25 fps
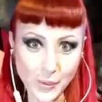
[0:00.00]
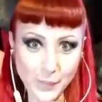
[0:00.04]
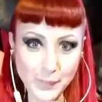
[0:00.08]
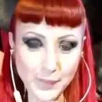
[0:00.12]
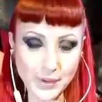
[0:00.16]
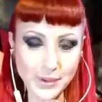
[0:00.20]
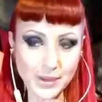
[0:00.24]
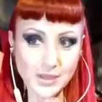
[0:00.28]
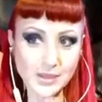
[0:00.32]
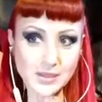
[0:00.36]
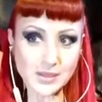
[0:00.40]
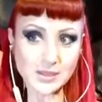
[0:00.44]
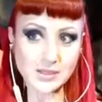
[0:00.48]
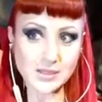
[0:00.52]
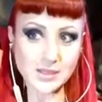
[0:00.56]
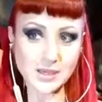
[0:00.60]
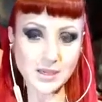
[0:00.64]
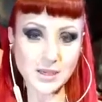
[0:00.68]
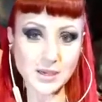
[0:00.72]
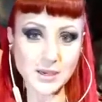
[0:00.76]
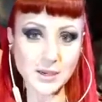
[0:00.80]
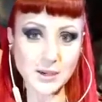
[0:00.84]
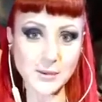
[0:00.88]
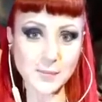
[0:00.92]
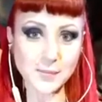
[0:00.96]
But
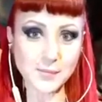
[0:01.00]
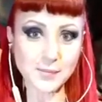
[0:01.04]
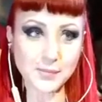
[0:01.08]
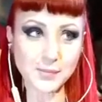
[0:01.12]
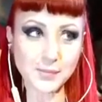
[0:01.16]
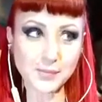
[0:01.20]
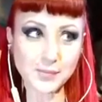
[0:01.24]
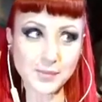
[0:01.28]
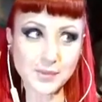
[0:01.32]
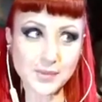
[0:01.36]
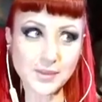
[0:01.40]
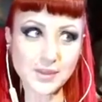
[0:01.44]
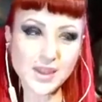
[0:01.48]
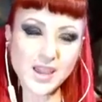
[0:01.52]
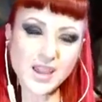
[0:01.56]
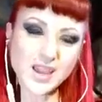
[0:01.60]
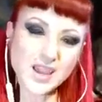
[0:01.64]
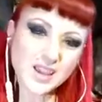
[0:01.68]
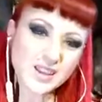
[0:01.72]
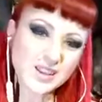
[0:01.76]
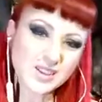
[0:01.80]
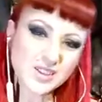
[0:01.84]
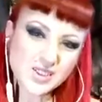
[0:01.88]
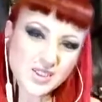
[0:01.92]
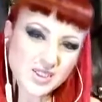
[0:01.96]
yeah,
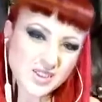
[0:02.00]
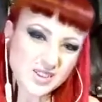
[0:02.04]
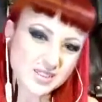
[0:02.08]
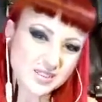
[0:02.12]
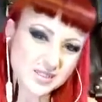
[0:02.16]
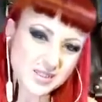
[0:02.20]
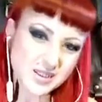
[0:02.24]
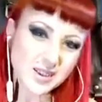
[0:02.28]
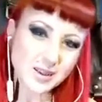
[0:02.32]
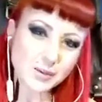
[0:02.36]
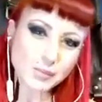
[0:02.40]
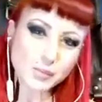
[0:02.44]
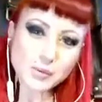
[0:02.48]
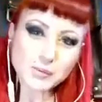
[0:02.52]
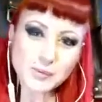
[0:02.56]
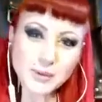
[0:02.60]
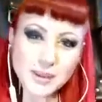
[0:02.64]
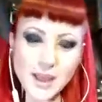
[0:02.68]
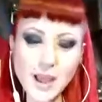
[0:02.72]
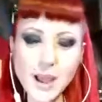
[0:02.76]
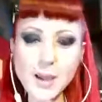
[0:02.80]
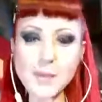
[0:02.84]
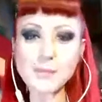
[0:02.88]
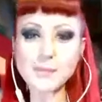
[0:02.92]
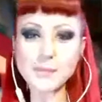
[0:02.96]
it would
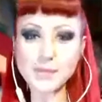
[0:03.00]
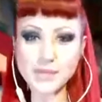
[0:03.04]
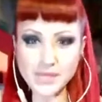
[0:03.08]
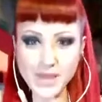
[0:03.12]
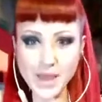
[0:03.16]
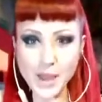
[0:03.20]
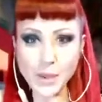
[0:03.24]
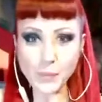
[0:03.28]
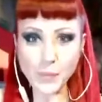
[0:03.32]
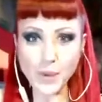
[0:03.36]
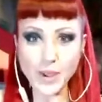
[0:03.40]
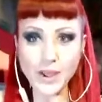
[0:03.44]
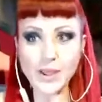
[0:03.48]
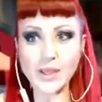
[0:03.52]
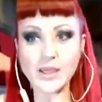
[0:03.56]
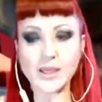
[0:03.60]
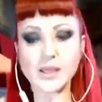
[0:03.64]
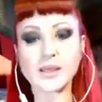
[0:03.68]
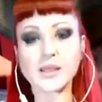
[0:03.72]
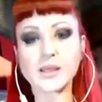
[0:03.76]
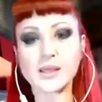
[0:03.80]
become that way.